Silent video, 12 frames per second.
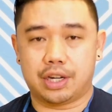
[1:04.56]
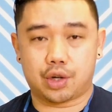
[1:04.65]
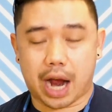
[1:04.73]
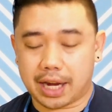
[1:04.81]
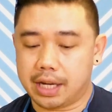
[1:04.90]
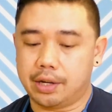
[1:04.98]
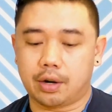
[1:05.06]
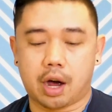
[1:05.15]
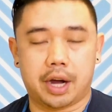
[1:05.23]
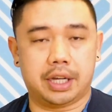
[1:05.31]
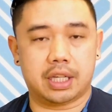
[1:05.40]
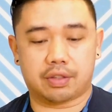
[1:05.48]
and tracking your
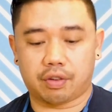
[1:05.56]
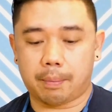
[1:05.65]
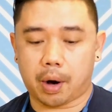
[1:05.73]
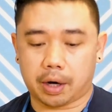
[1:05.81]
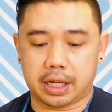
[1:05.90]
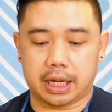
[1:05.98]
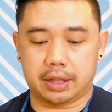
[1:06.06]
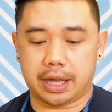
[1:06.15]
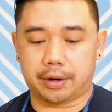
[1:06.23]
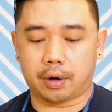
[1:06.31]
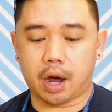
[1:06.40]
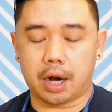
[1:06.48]
audience for marketing
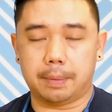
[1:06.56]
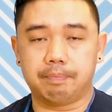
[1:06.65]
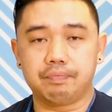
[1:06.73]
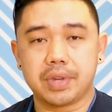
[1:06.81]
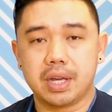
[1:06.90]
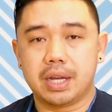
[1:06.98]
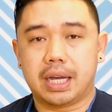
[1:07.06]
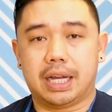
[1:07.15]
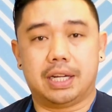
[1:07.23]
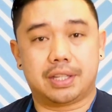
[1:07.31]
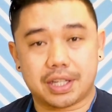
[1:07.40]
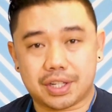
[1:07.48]
later on.
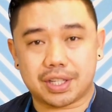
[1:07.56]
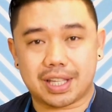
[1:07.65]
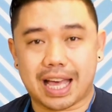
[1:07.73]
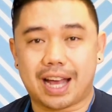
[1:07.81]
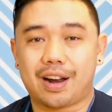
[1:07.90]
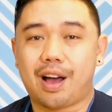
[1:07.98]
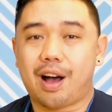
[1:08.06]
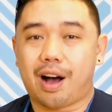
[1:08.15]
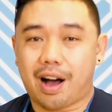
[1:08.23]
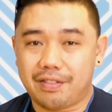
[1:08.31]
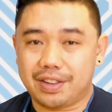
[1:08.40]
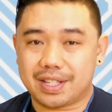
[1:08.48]
In addition to that,
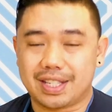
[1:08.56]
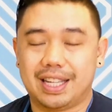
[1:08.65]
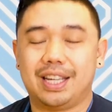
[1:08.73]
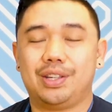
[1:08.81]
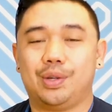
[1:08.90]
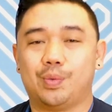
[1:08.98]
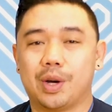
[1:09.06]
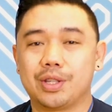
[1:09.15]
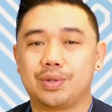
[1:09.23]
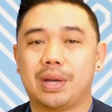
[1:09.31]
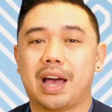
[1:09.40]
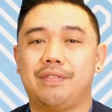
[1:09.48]
obviously, you
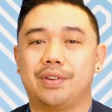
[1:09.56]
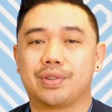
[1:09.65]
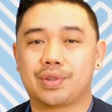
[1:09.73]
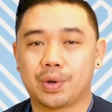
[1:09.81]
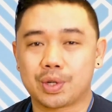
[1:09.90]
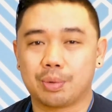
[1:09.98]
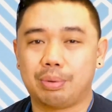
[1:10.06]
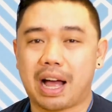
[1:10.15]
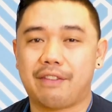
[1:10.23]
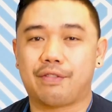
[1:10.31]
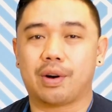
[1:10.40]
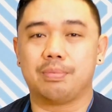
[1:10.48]
want to have your social
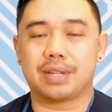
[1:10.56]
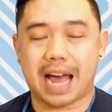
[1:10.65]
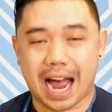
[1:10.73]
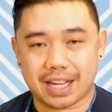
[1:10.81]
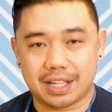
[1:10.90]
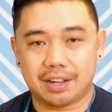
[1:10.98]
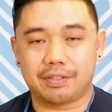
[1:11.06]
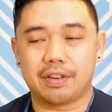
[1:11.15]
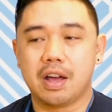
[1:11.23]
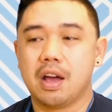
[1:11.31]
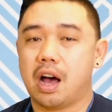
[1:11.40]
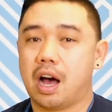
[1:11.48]
platforms active.
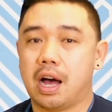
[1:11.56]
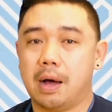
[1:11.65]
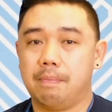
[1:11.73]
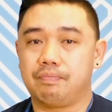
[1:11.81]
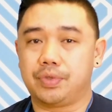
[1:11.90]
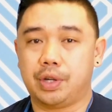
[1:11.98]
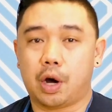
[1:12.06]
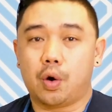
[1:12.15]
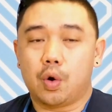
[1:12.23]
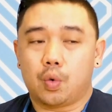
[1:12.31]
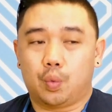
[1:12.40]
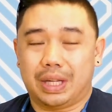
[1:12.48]

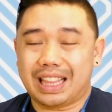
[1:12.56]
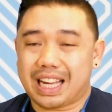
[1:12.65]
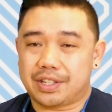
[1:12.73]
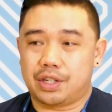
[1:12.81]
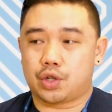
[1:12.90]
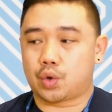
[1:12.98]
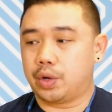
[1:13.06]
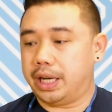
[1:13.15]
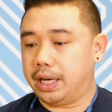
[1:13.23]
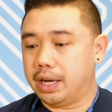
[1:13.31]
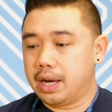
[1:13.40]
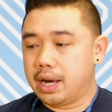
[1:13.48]
We like to
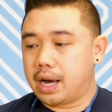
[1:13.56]
treat